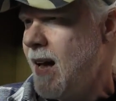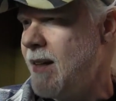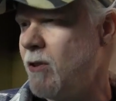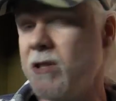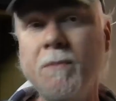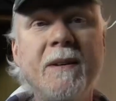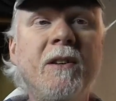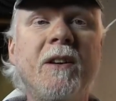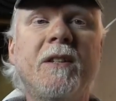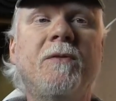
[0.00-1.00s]
And there's the
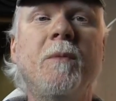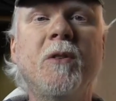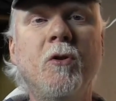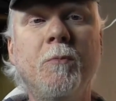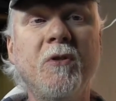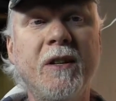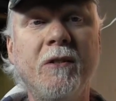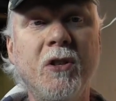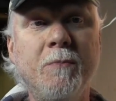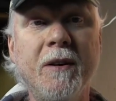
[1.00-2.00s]
bitterness from the Cooper's
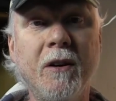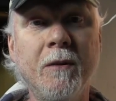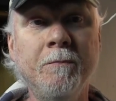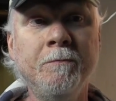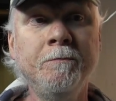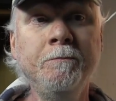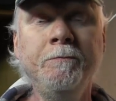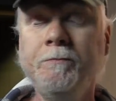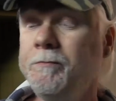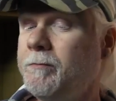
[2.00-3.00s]
English Bitter.
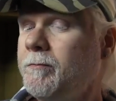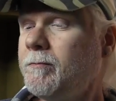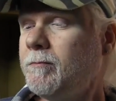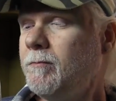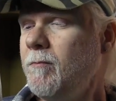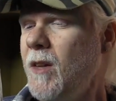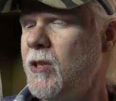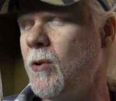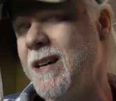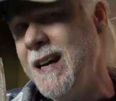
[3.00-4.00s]

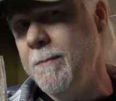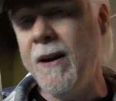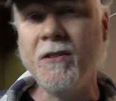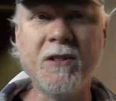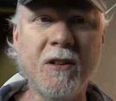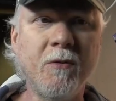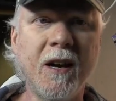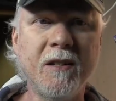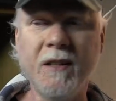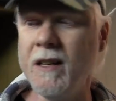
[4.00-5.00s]
So it kind of balances out
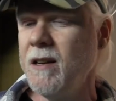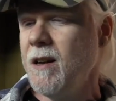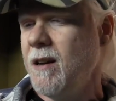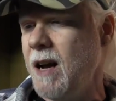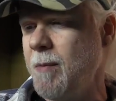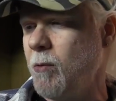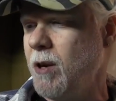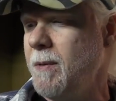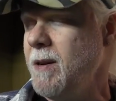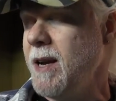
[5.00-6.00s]
nicely. Um, it
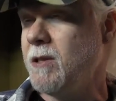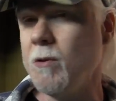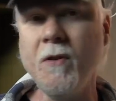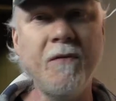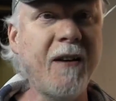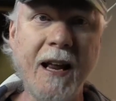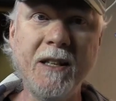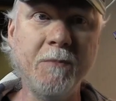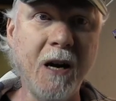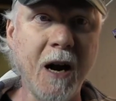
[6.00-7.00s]
would have been nicer with, if I
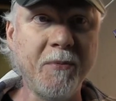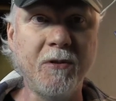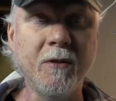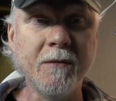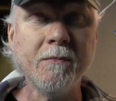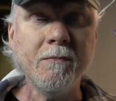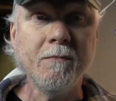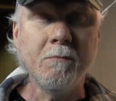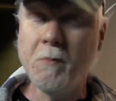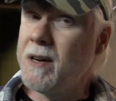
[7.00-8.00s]
added some hops to it,
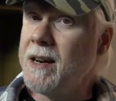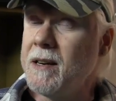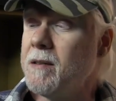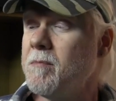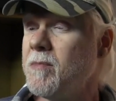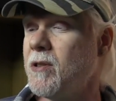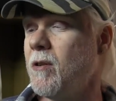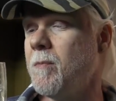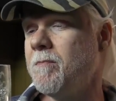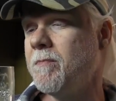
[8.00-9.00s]
but I didn't.
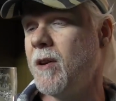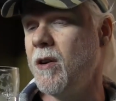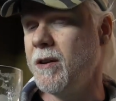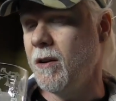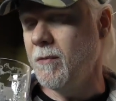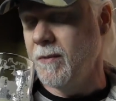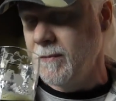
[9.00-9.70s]
So there you go.